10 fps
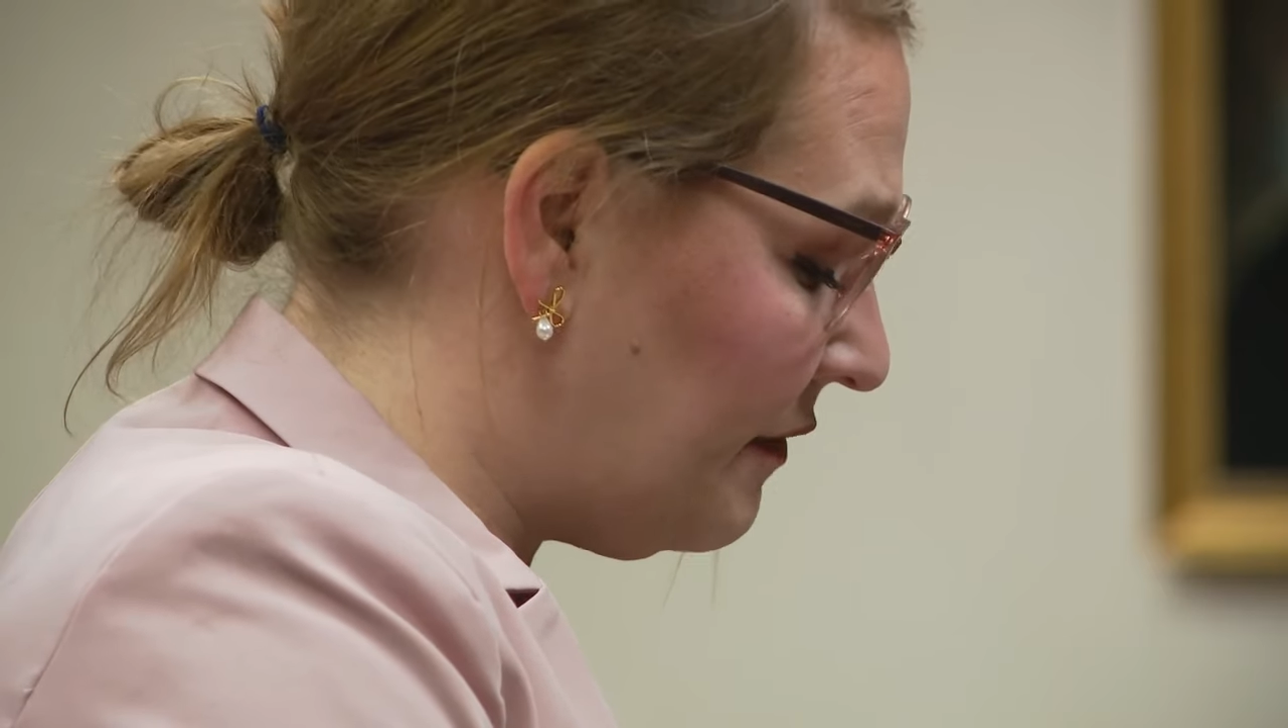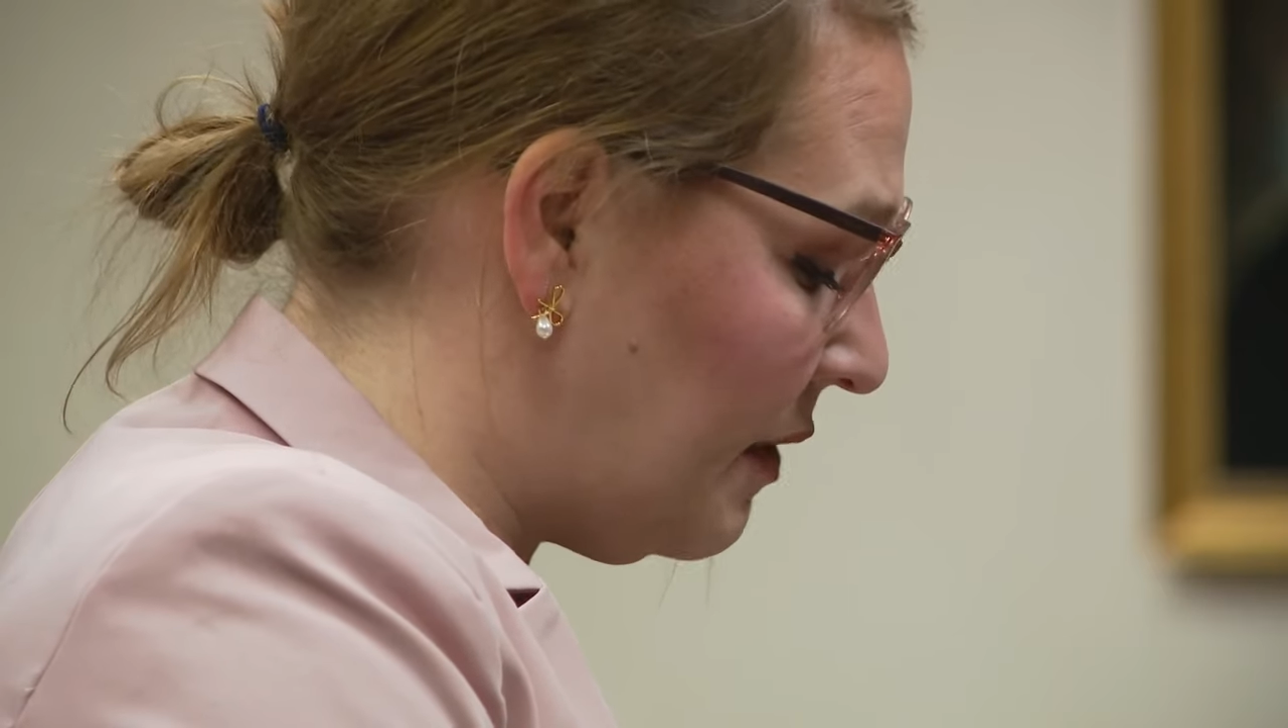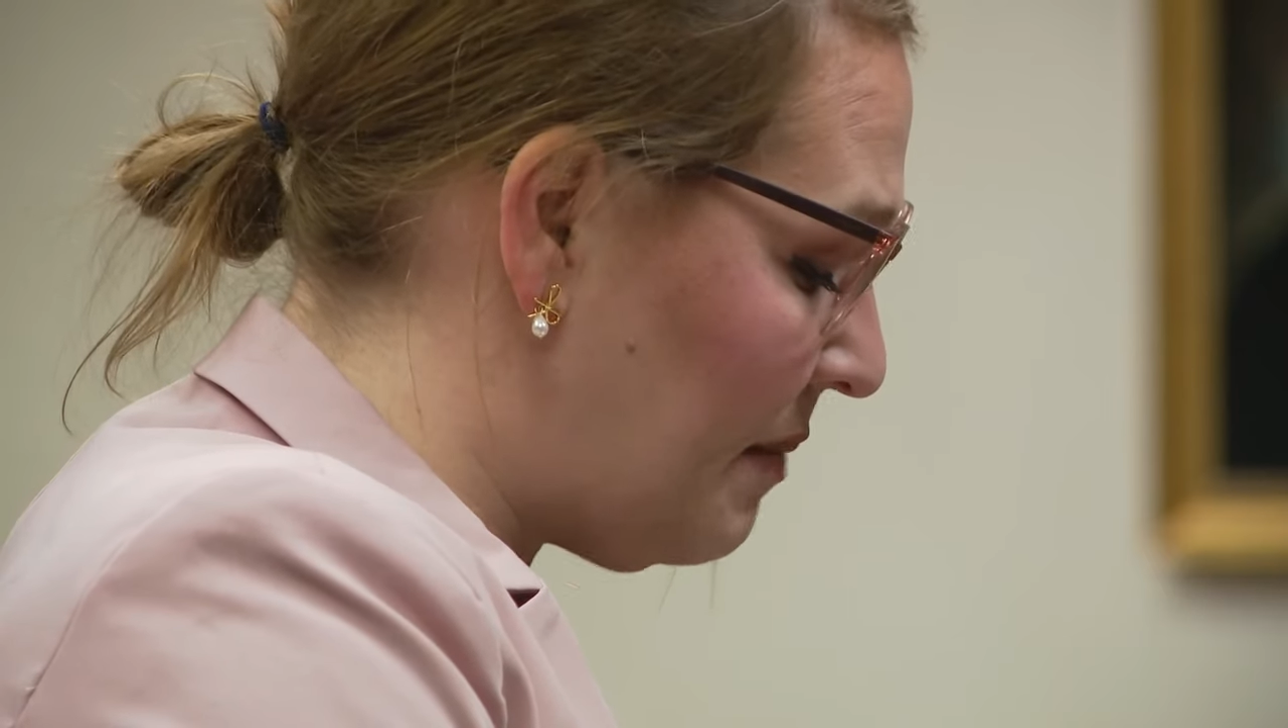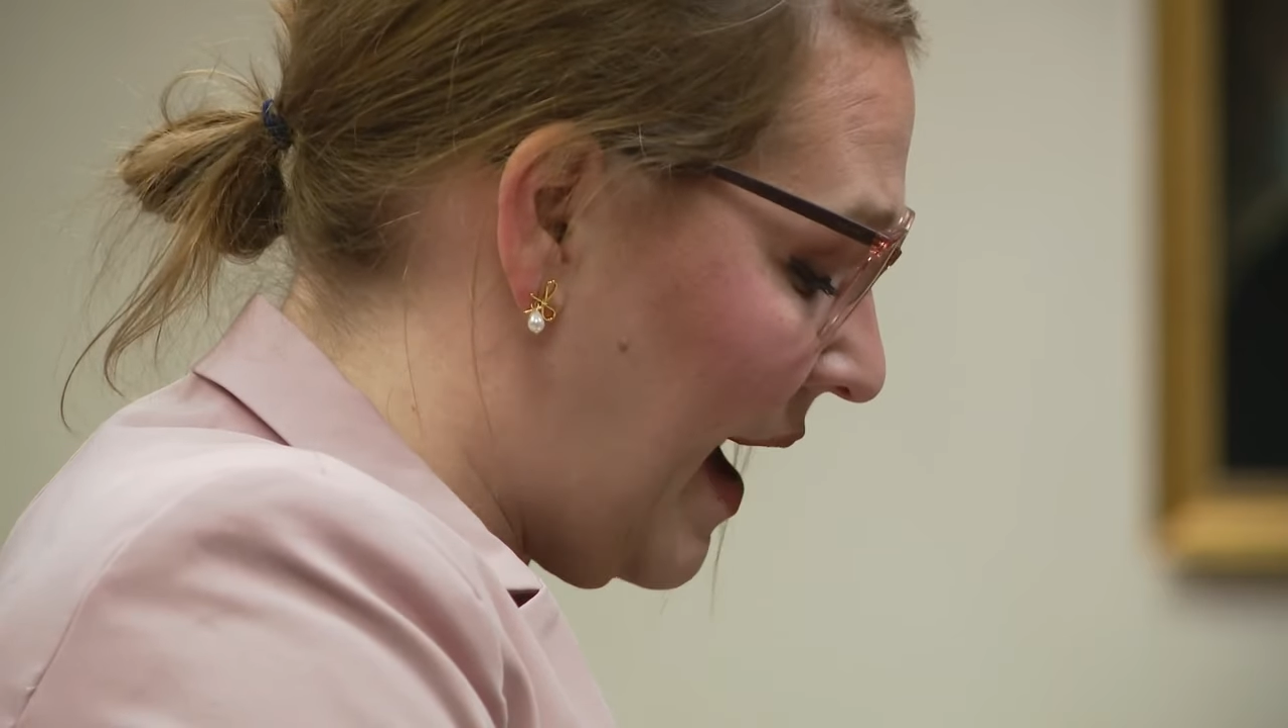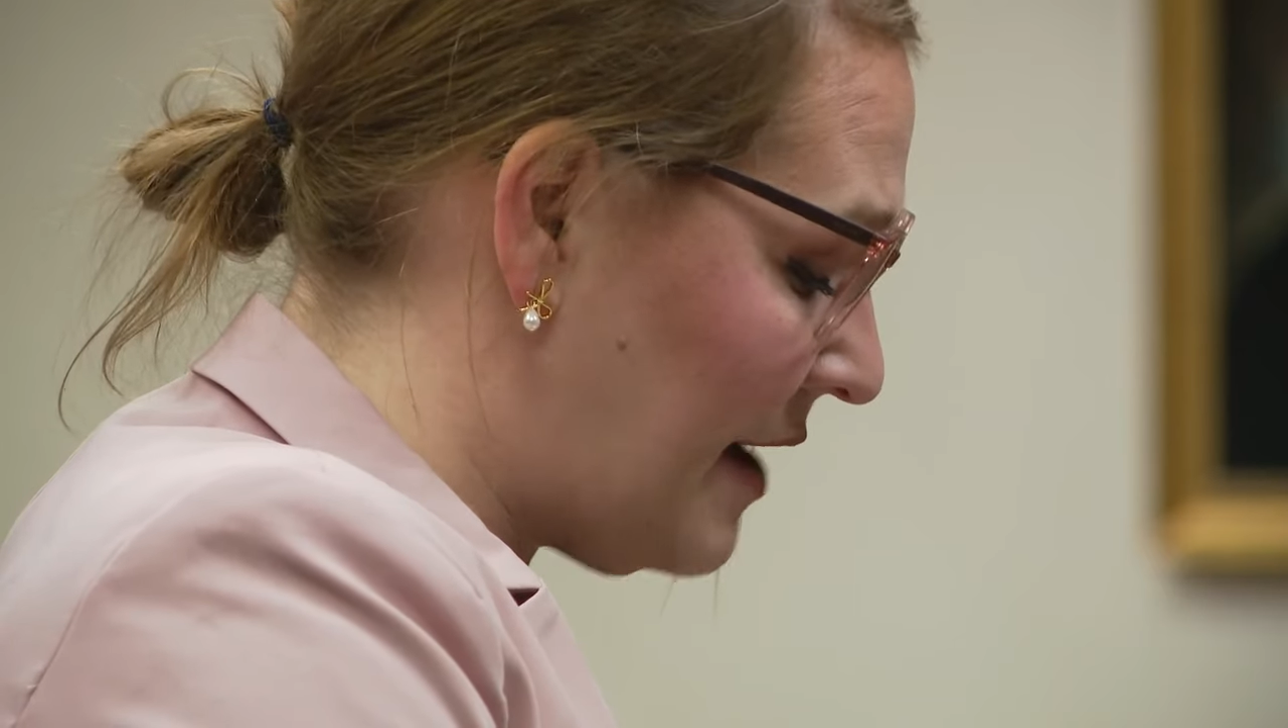of
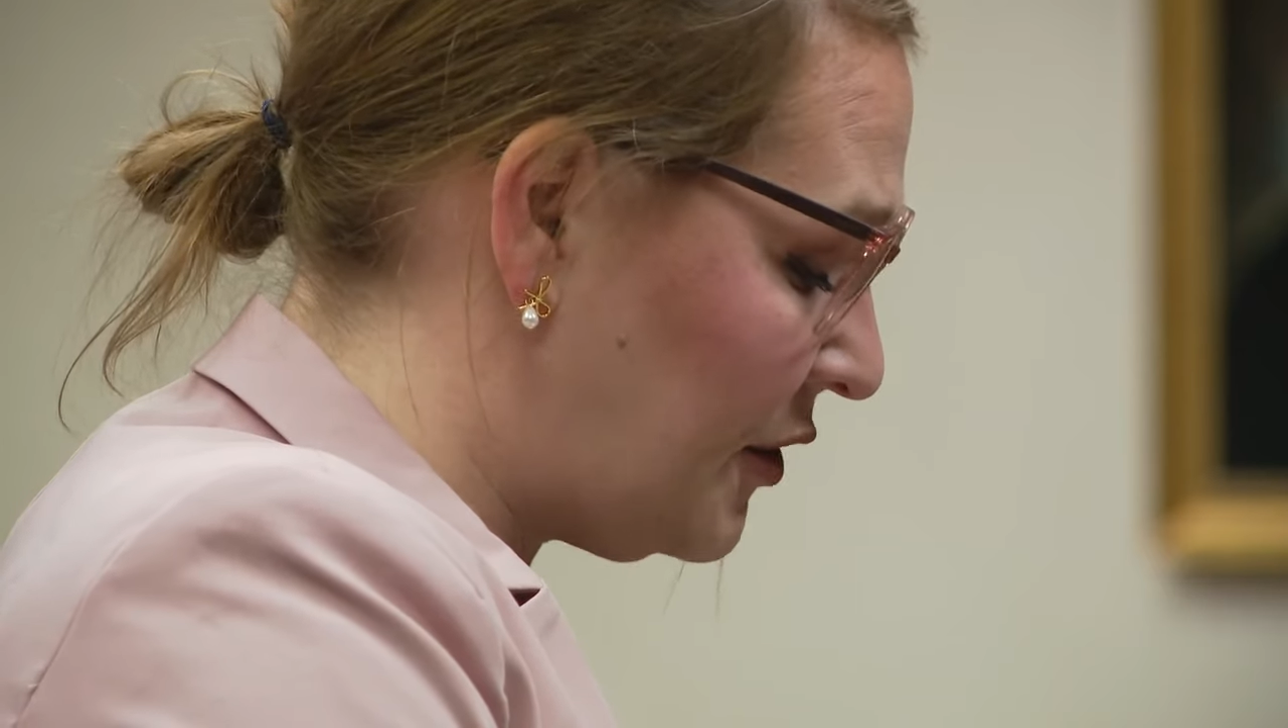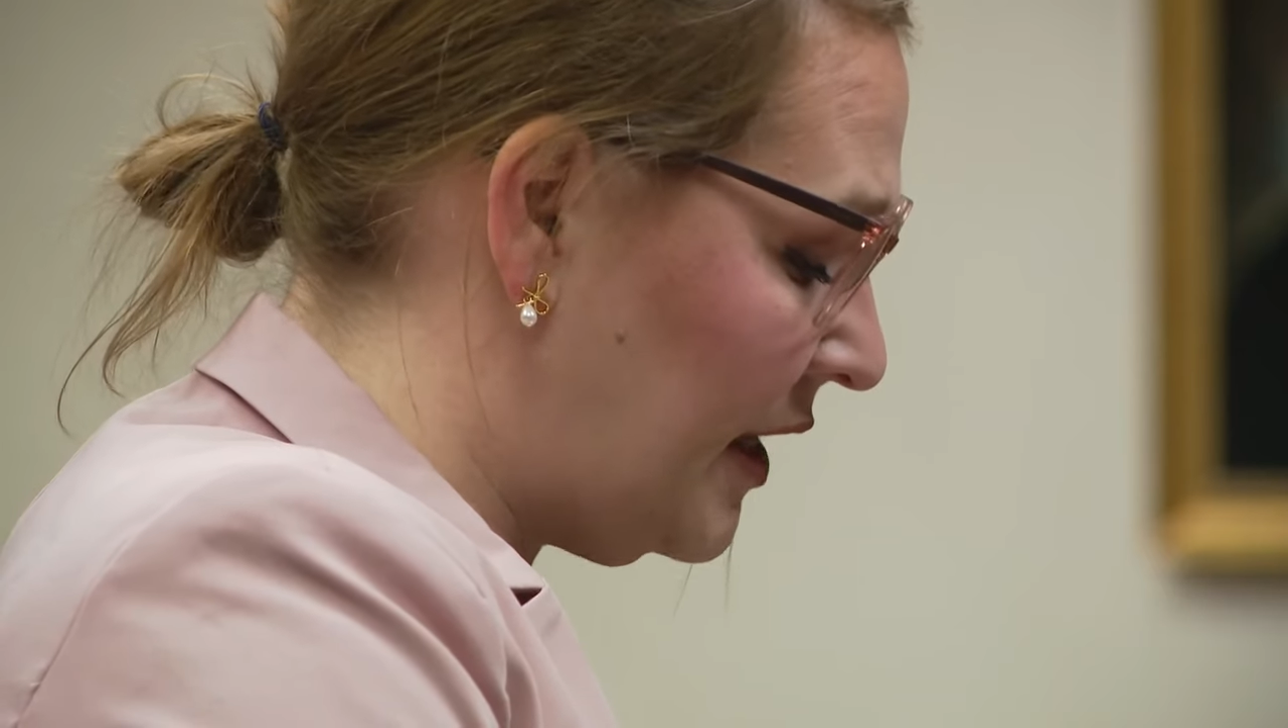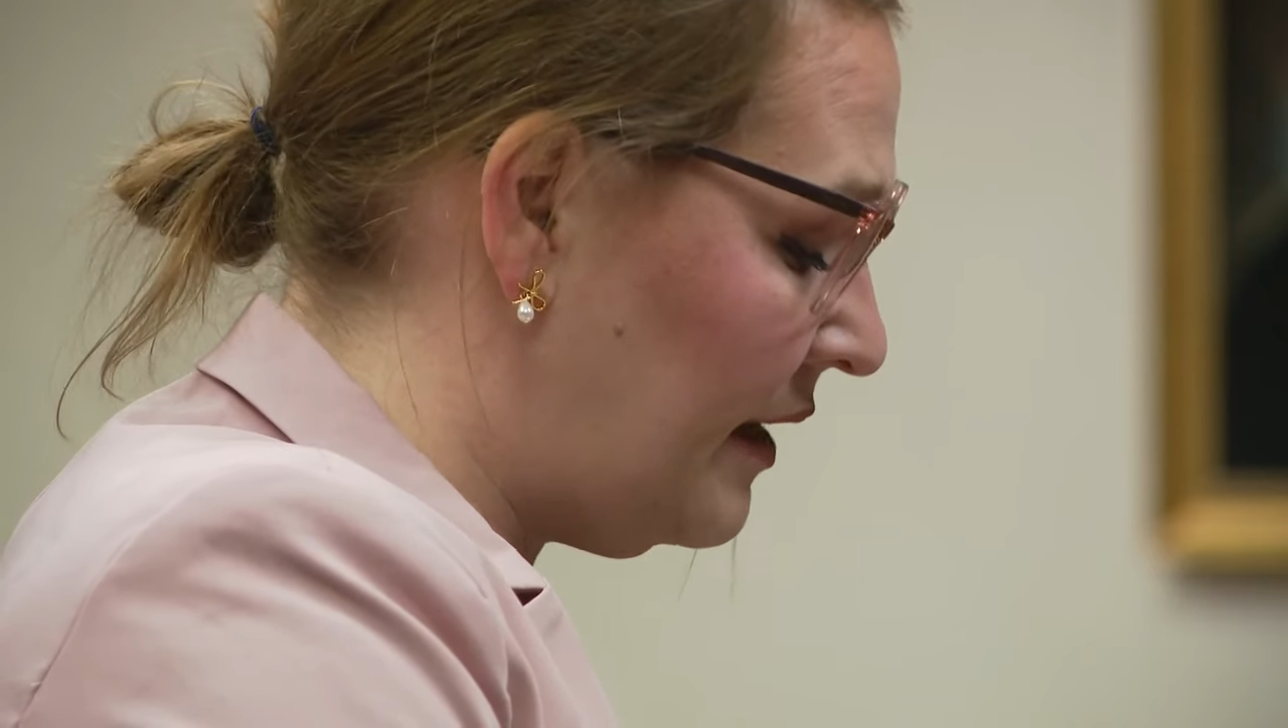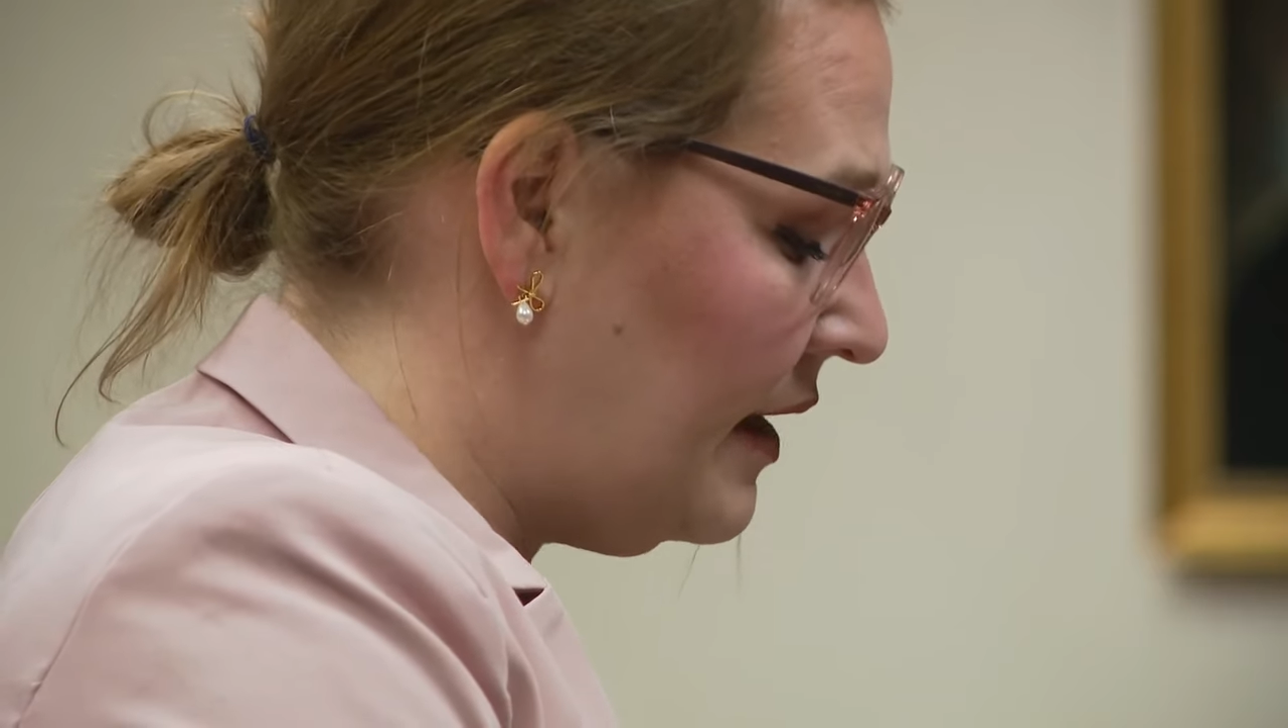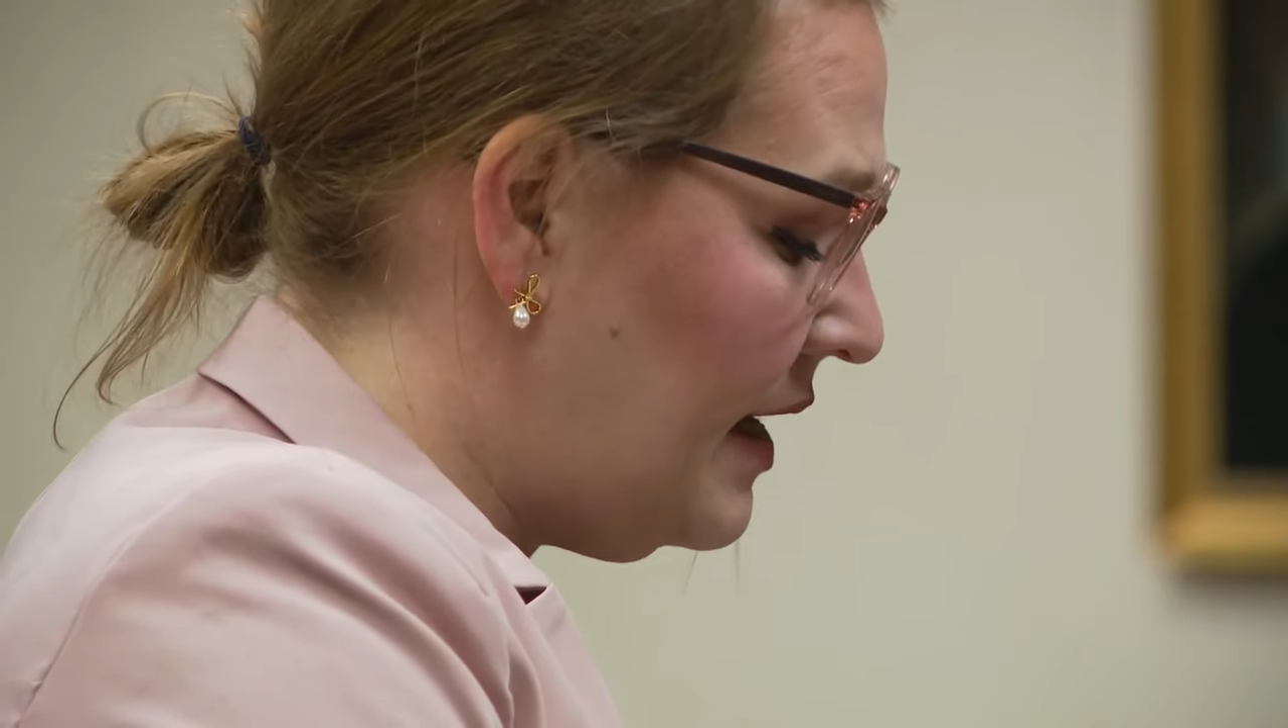compassion.